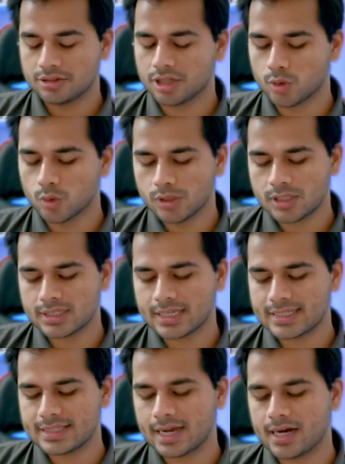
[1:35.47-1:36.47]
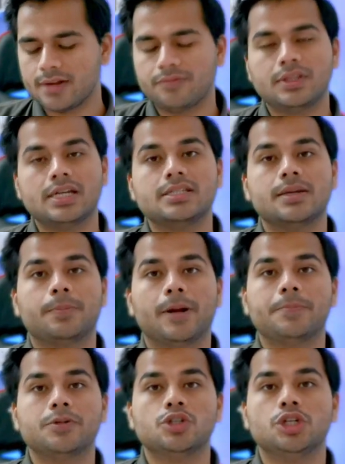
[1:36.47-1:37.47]
The rule suggests that if there is a
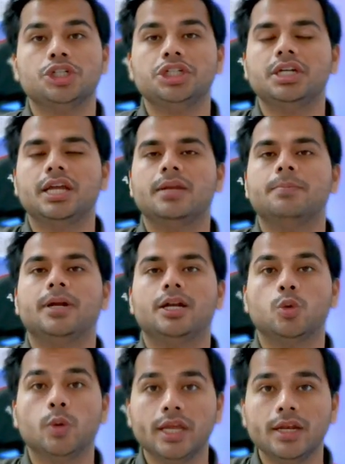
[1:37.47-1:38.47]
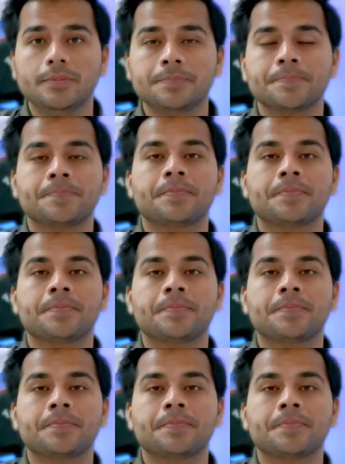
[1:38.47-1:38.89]
preposition in between,